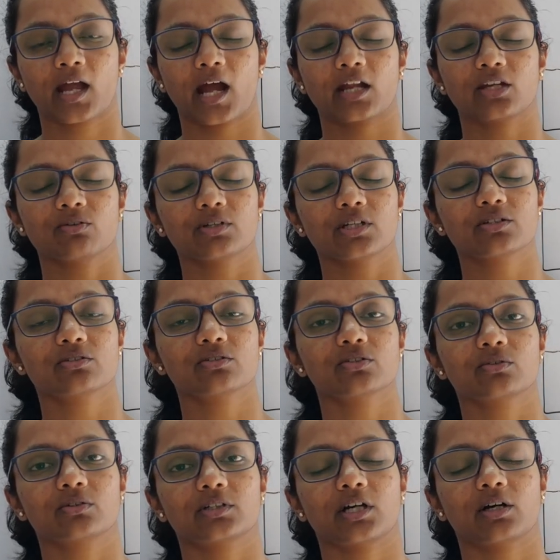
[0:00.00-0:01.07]
And you need to
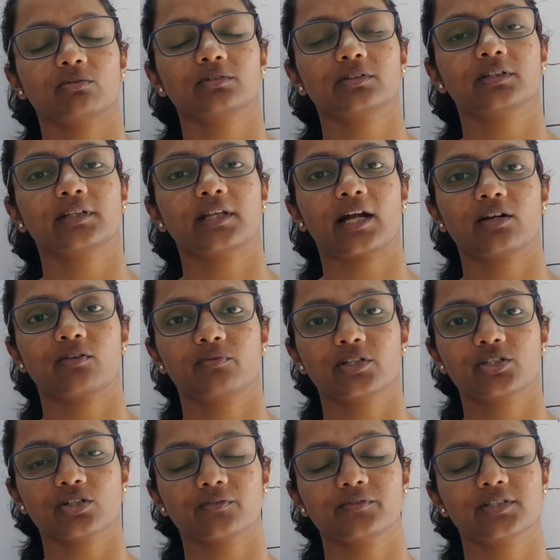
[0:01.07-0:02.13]
note down that
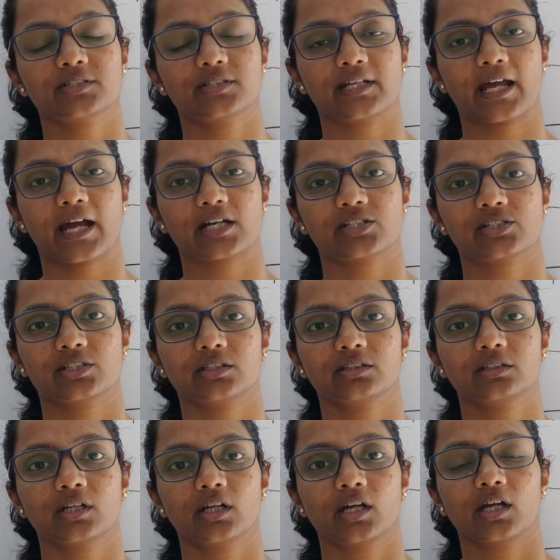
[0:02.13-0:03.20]
which of this
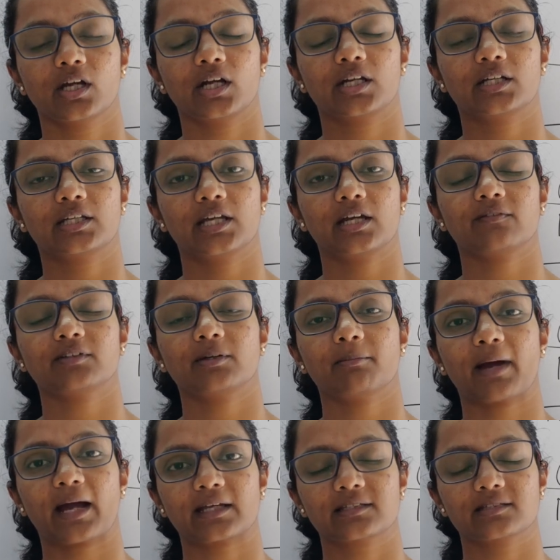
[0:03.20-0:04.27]
reaction, it gave the
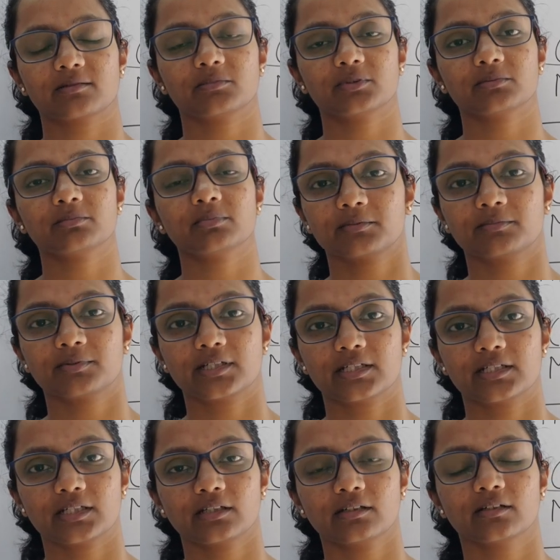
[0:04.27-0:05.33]
maximum
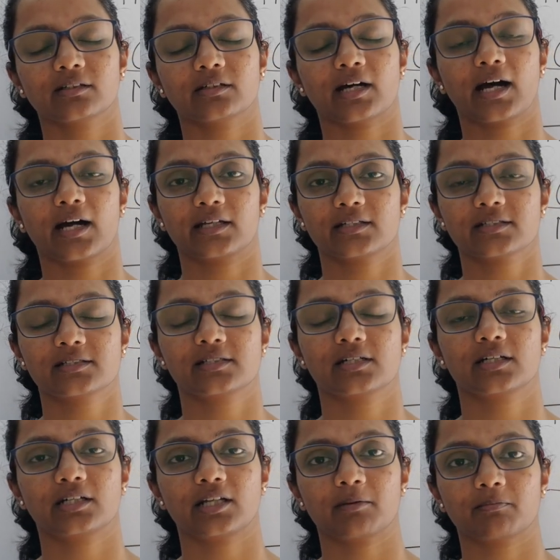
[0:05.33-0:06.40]
reading, the highest
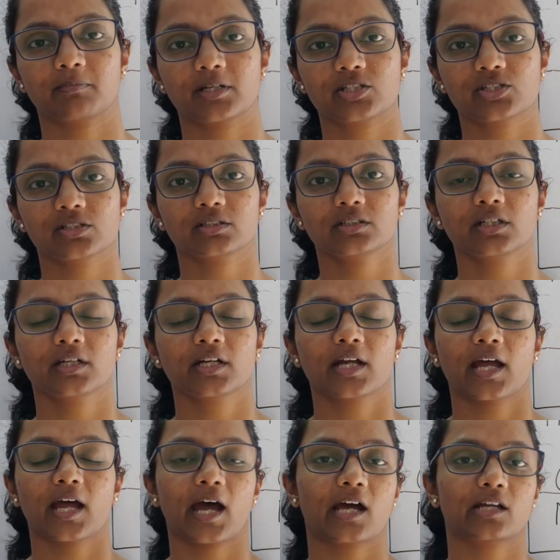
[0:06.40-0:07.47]
temperature,
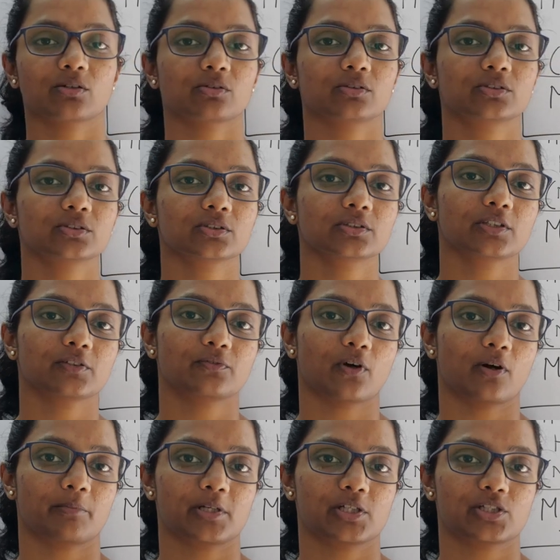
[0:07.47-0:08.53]
and also the
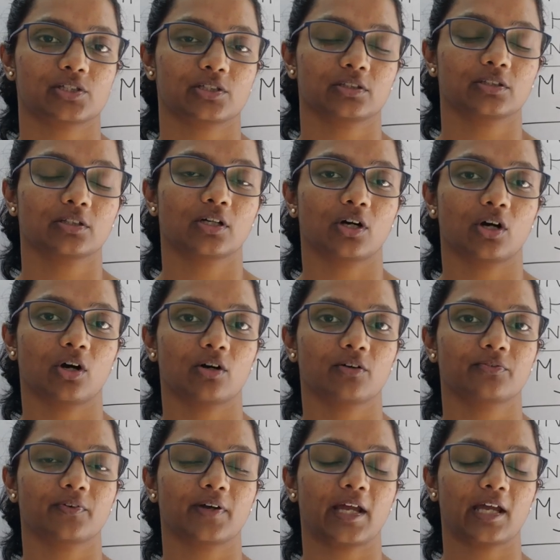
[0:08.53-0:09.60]
formation
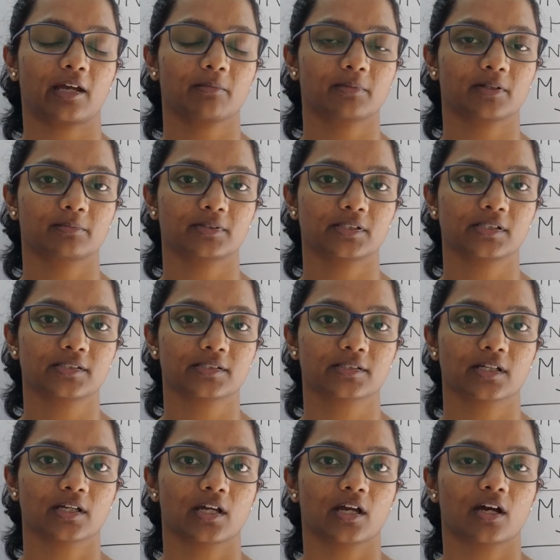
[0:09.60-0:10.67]
of air
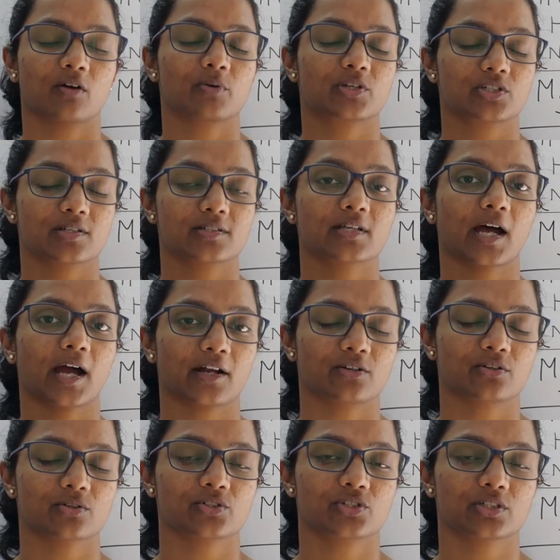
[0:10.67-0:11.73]
bubbles, which is
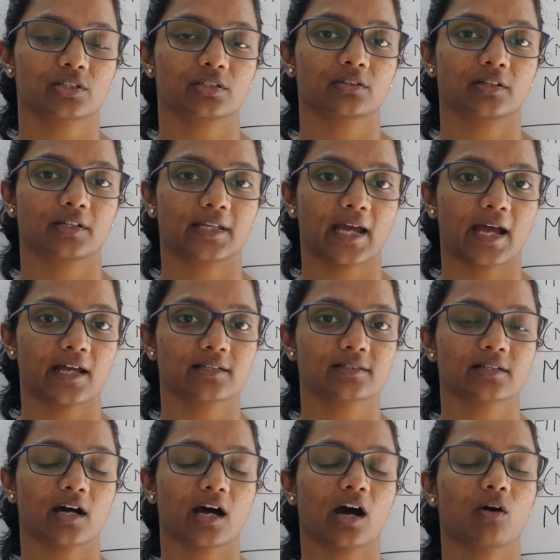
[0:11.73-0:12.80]
hydrogen
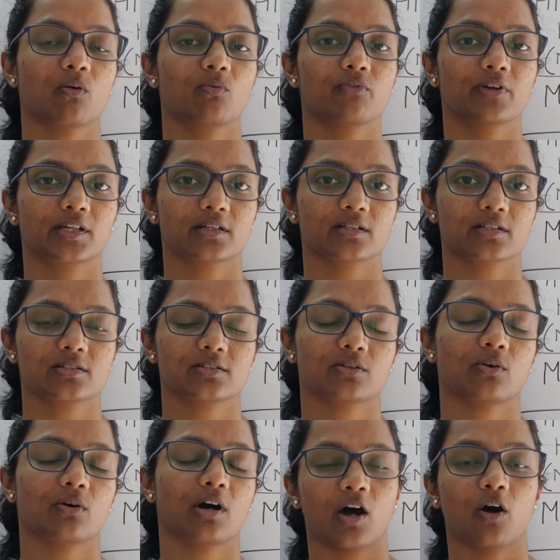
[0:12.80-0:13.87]
gas, how vigorous
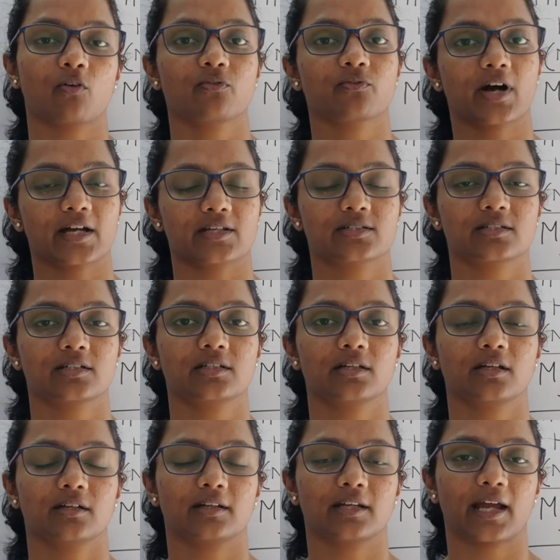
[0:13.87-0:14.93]
or how fast it
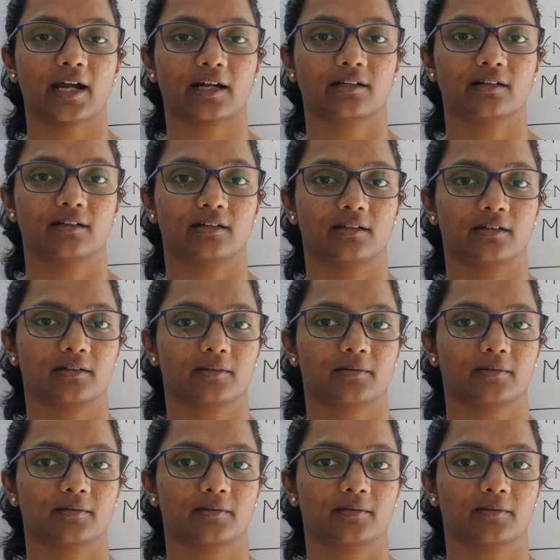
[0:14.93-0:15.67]
reacted.